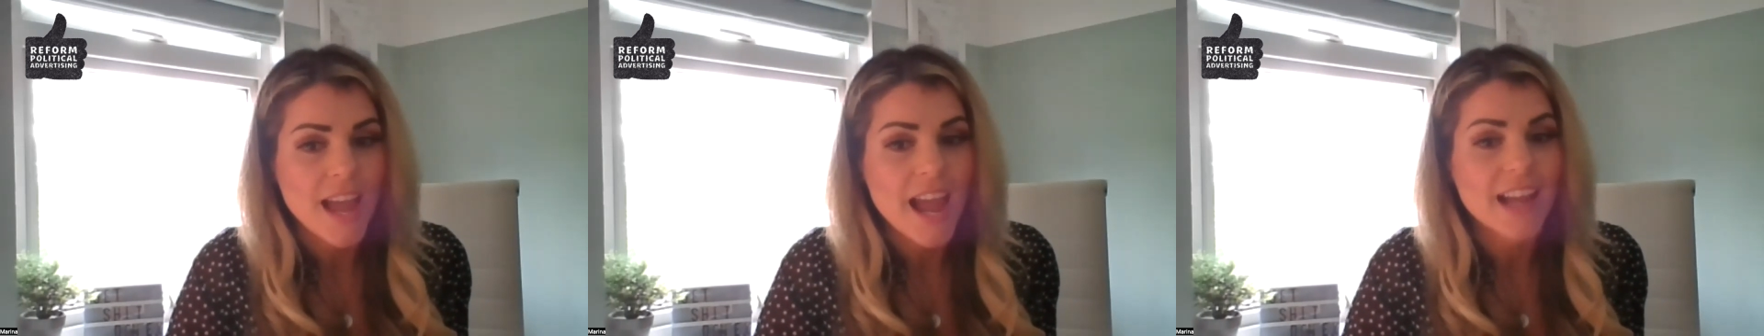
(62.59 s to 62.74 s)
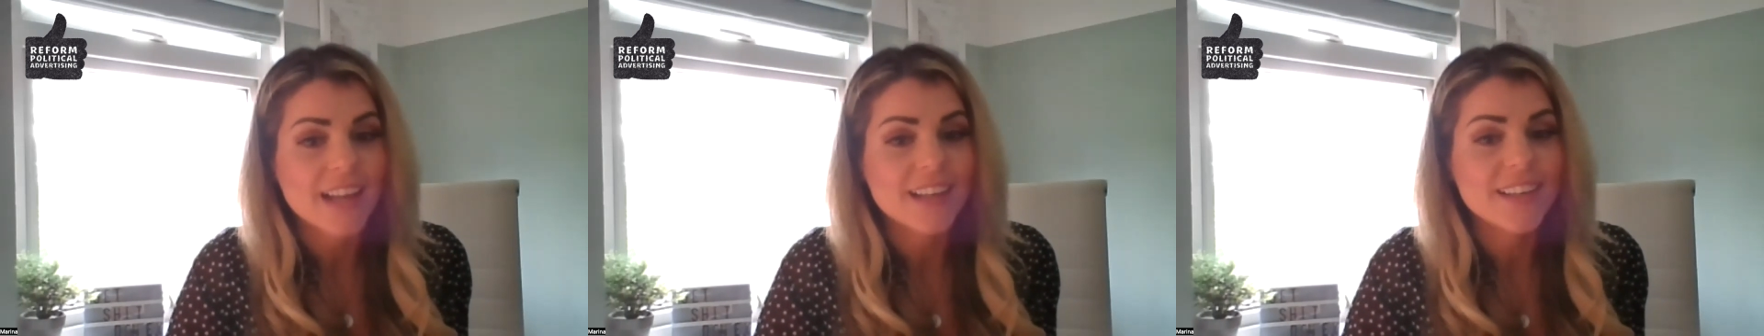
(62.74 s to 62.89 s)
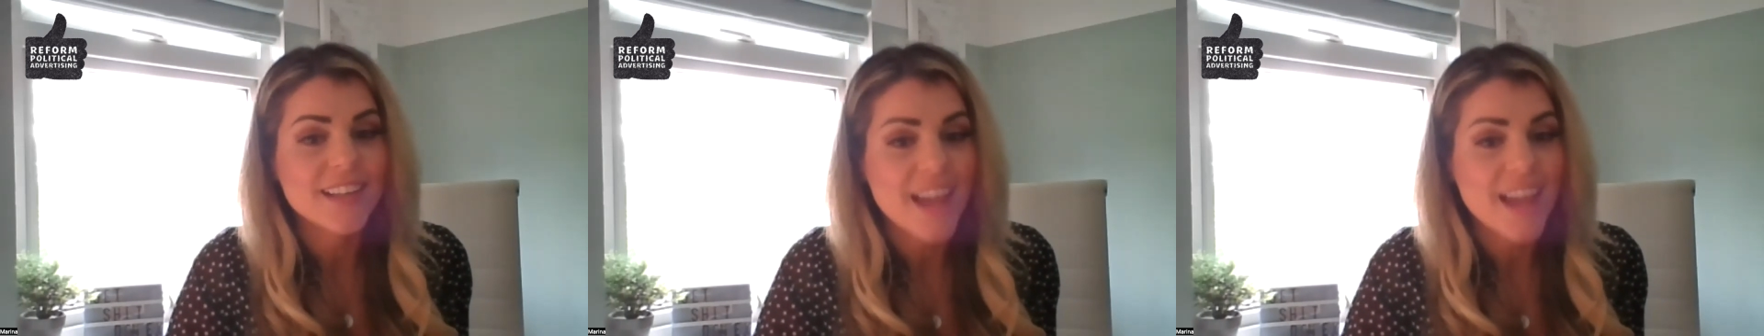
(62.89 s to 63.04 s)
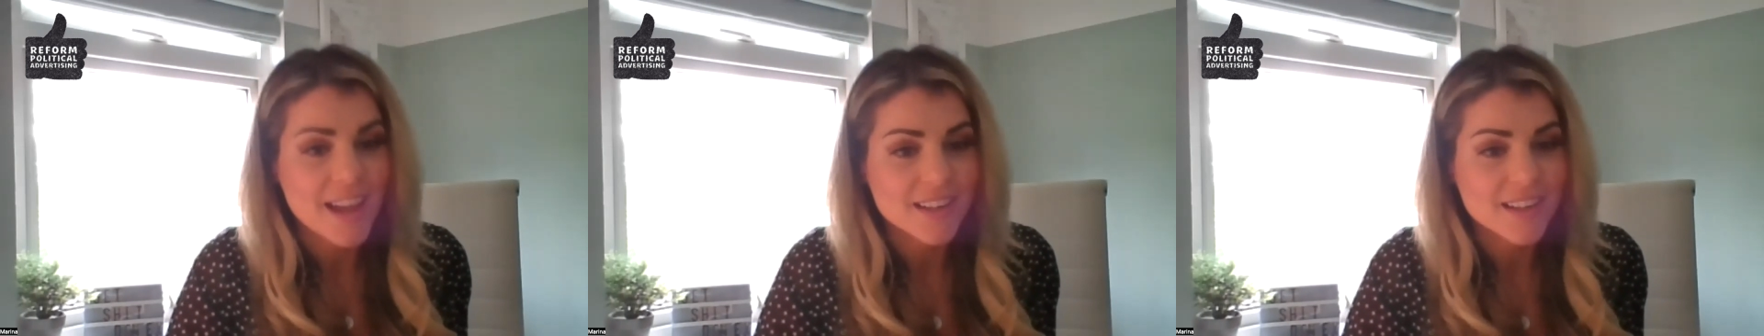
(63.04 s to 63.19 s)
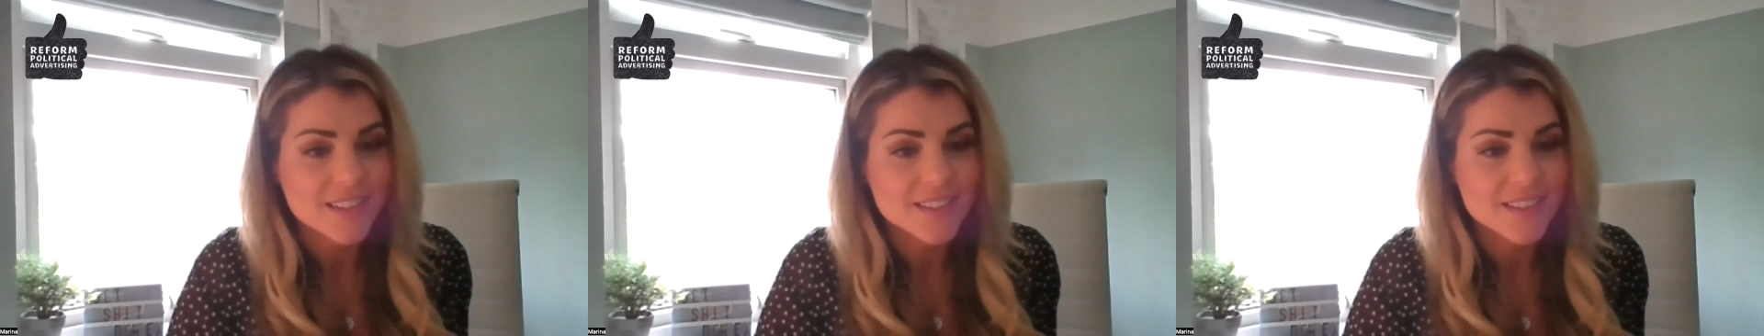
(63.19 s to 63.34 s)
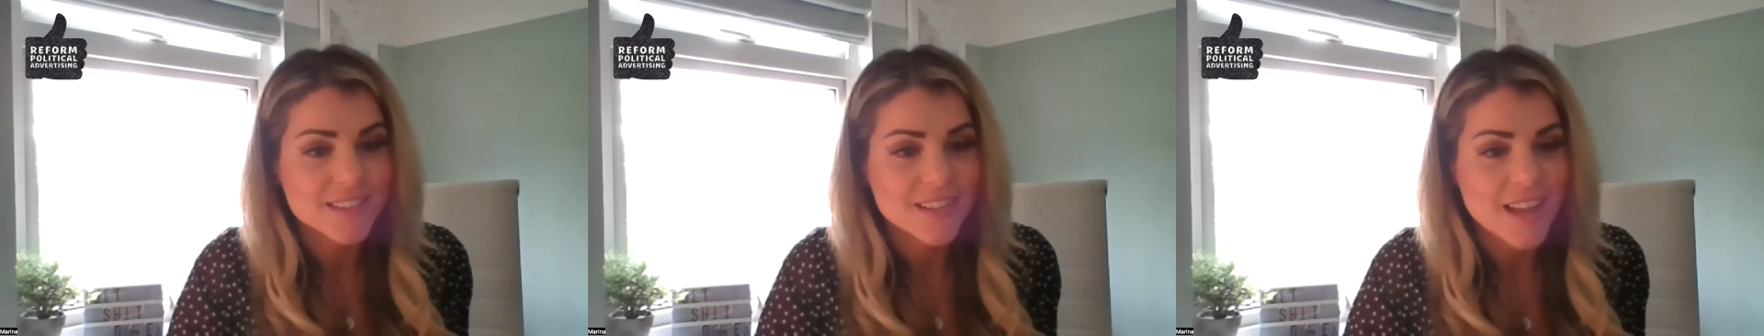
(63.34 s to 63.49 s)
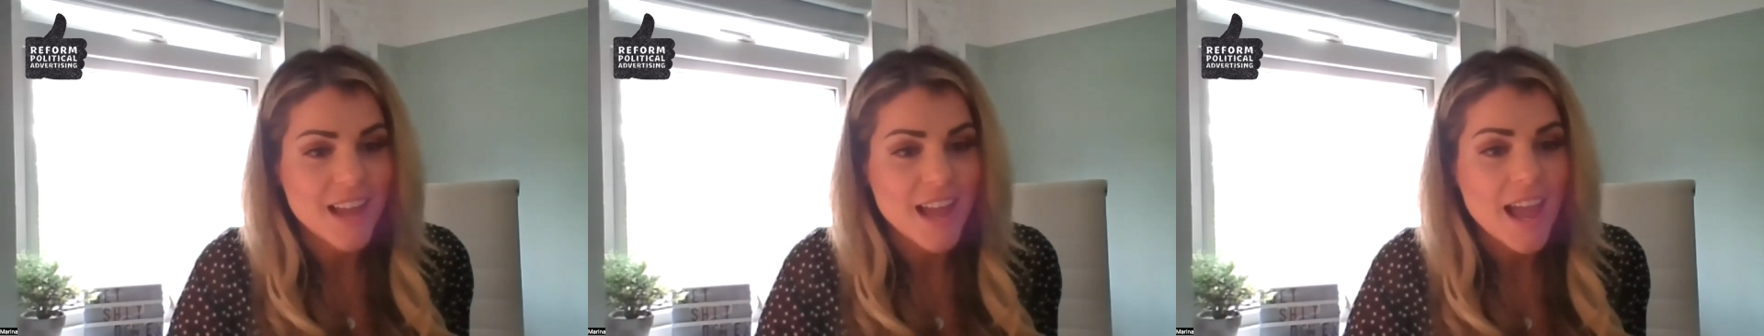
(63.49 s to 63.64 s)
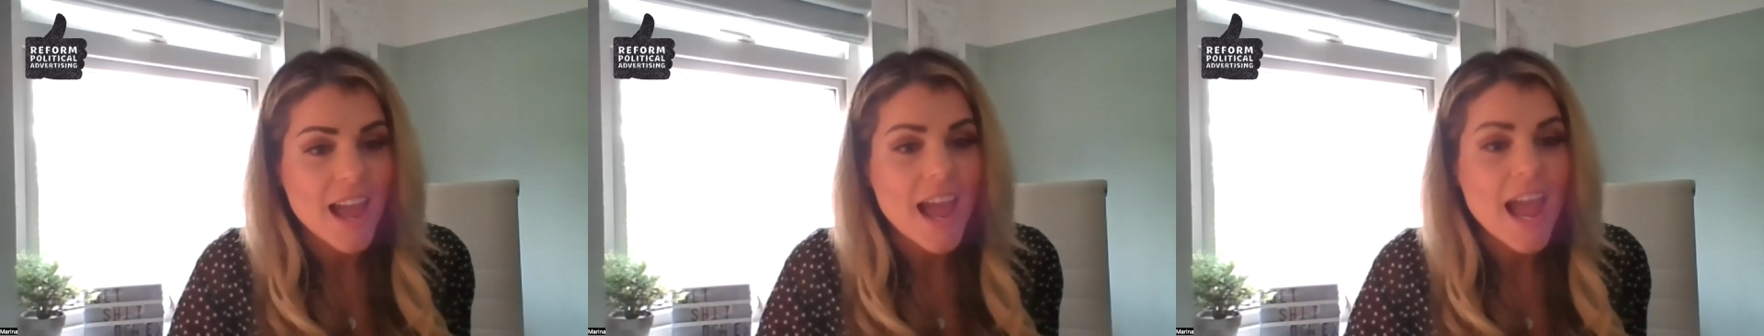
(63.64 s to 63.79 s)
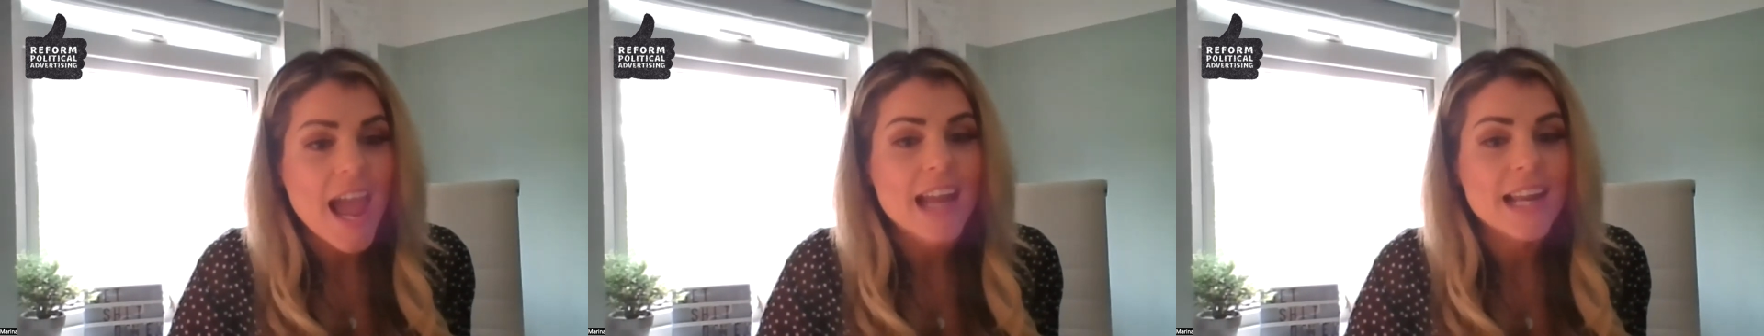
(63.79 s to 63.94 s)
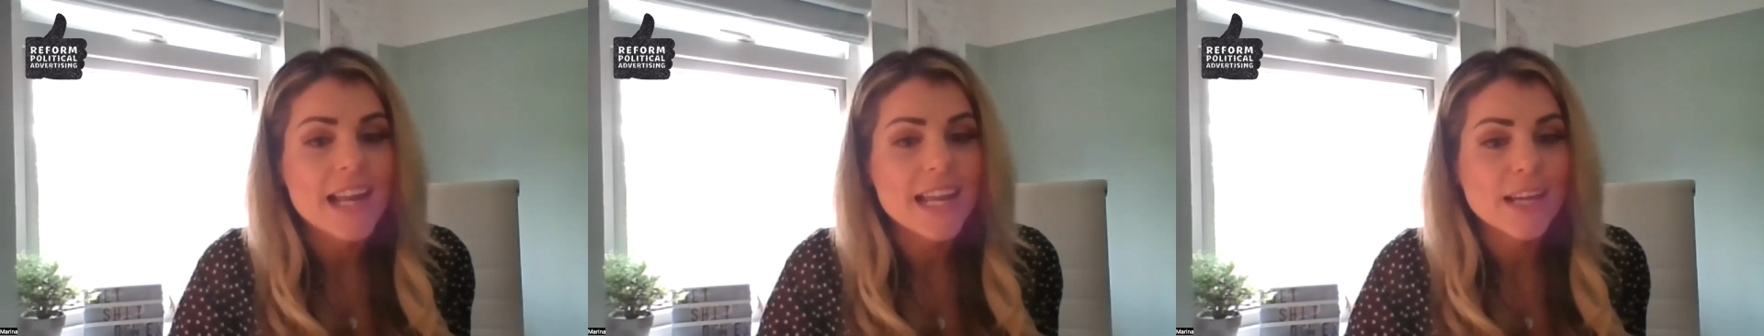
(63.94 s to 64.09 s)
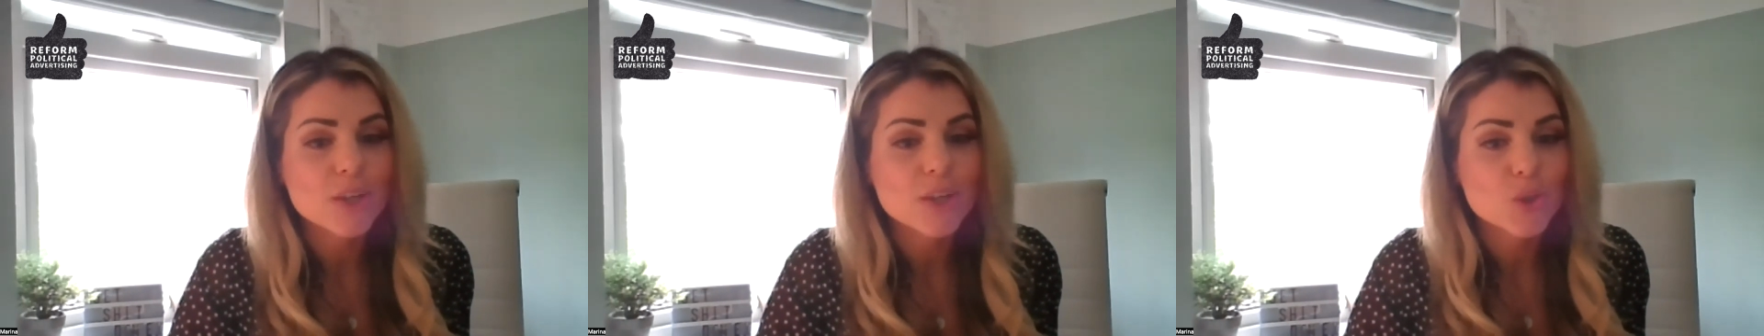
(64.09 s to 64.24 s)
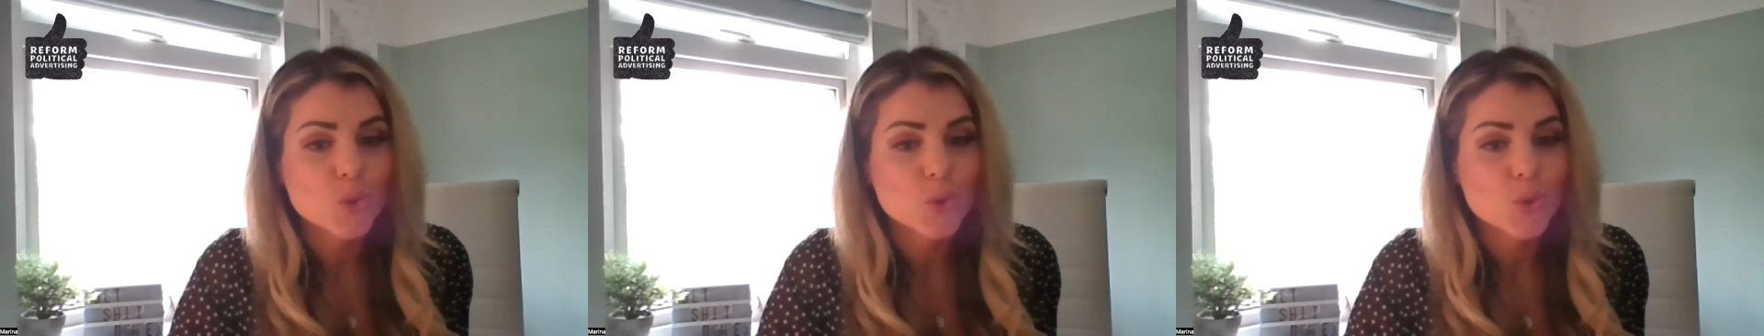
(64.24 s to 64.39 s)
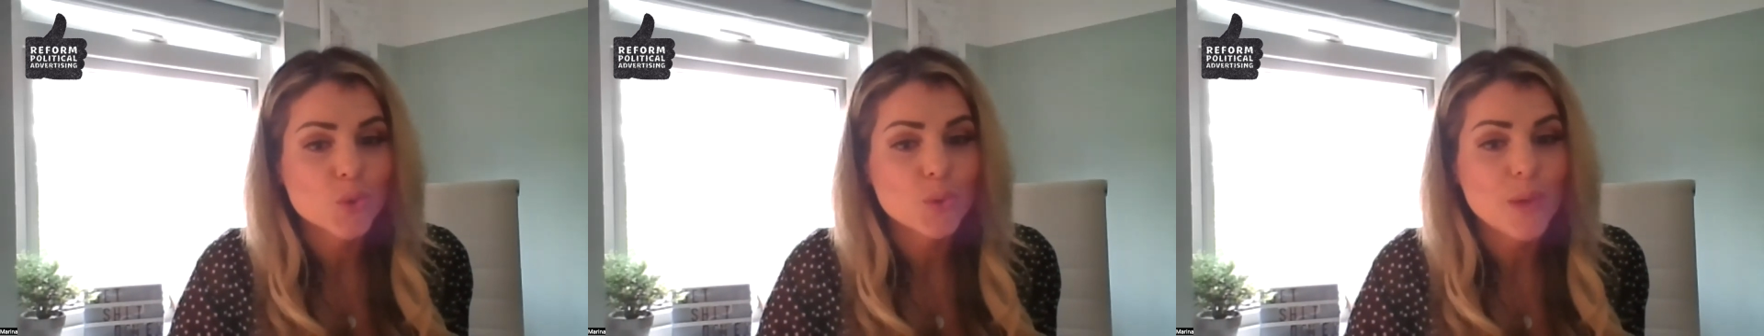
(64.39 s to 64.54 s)
And yet,
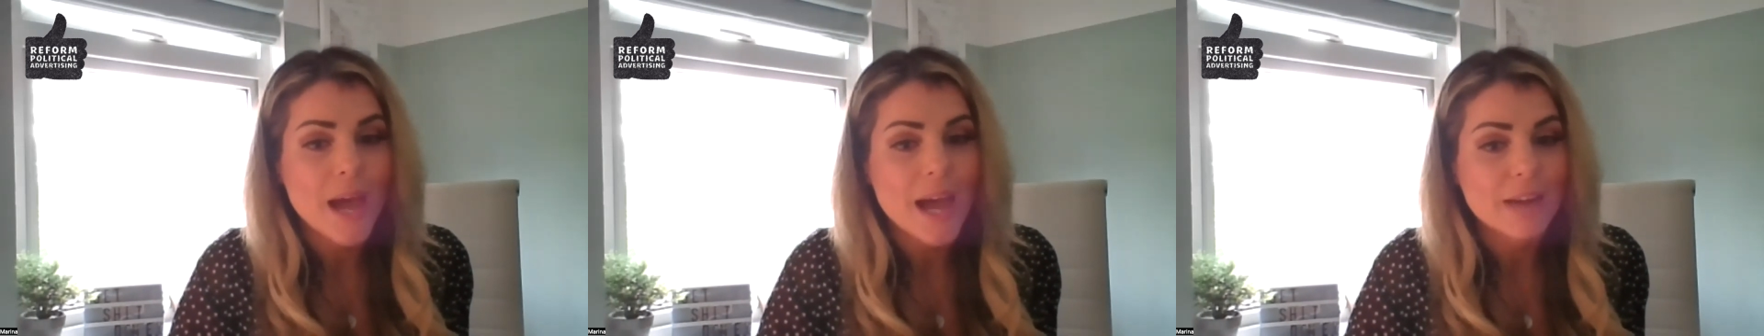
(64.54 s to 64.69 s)
electoral